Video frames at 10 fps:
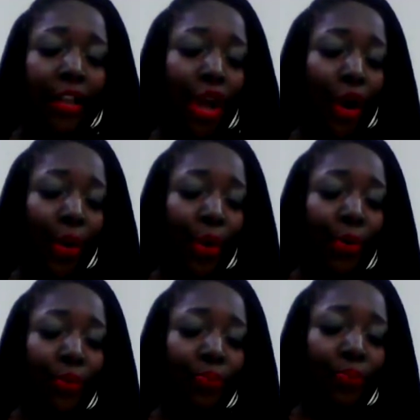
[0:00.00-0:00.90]

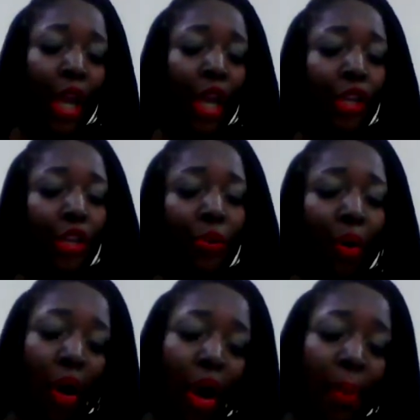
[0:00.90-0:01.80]
know you
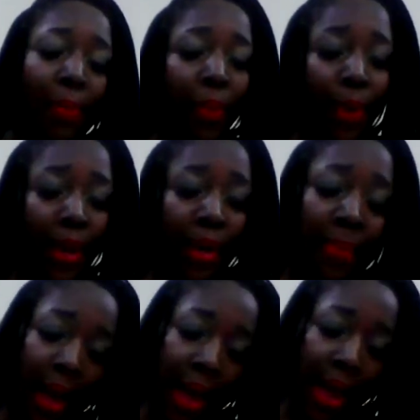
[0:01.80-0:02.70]
are, but what am
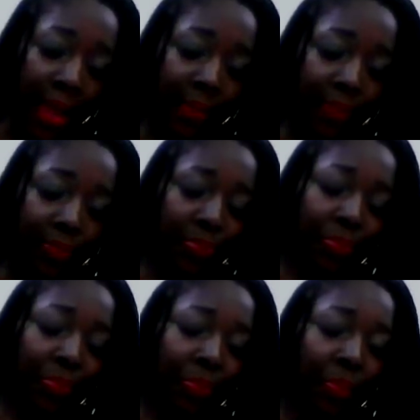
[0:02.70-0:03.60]
I?
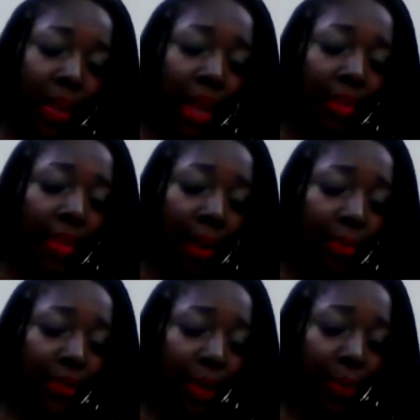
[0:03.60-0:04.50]
That
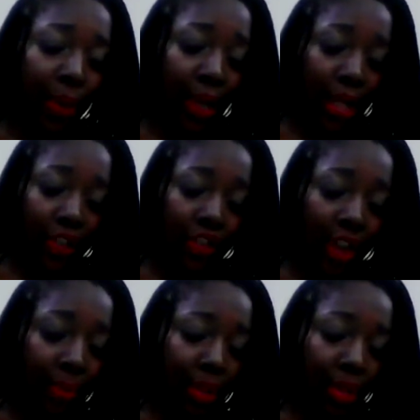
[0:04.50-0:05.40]
was a really good
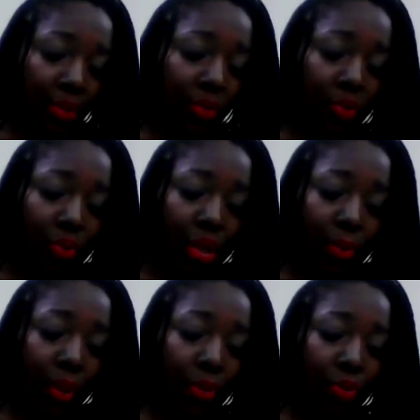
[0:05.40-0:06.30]
chapter. Really,
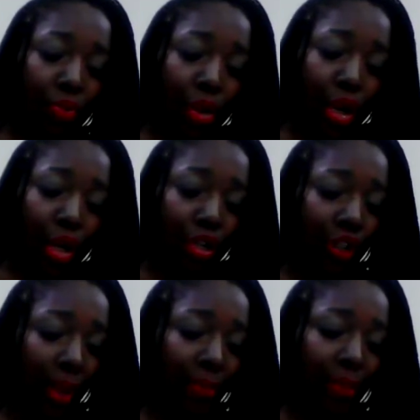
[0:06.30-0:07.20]
really, really good
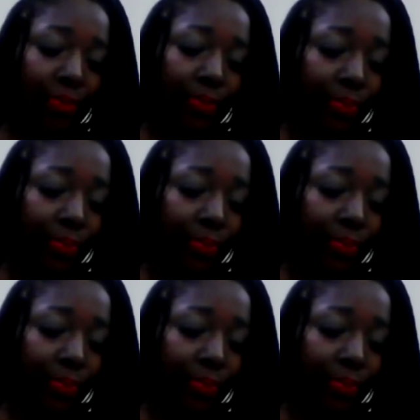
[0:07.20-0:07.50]
chapter.